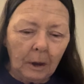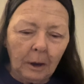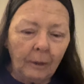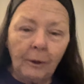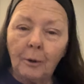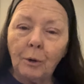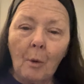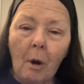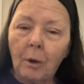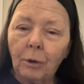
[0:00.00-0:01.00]
there you
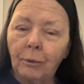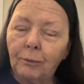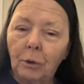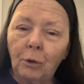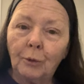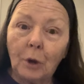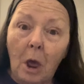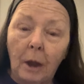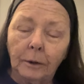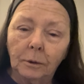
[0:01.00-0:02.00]
are. You're
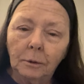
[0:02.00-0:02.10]
done.